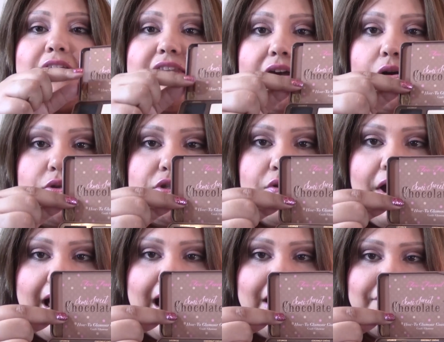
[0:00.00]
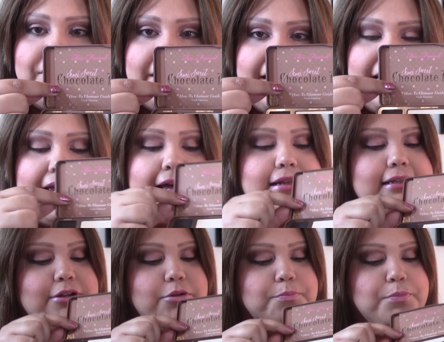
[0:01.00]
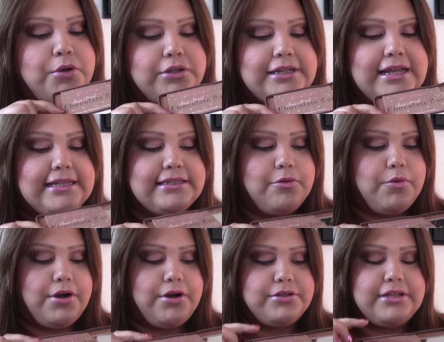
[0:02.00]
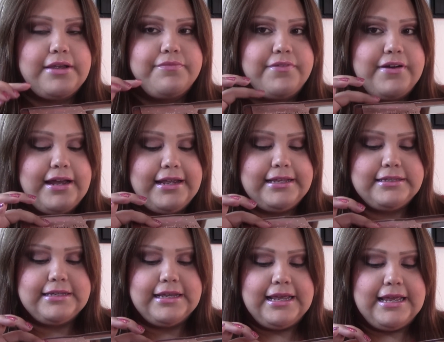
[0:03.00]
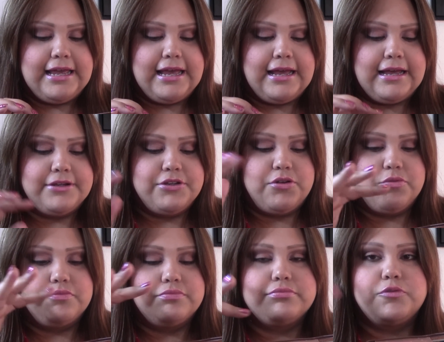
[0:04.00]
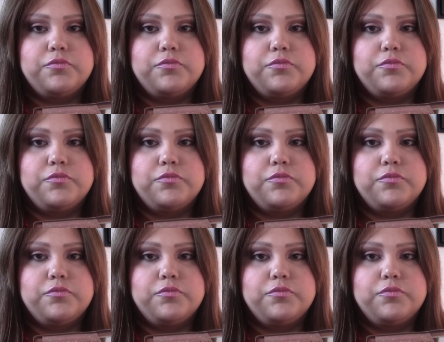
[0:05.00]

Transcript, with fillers: They also have the uh, little booklet where they find, uh, you know,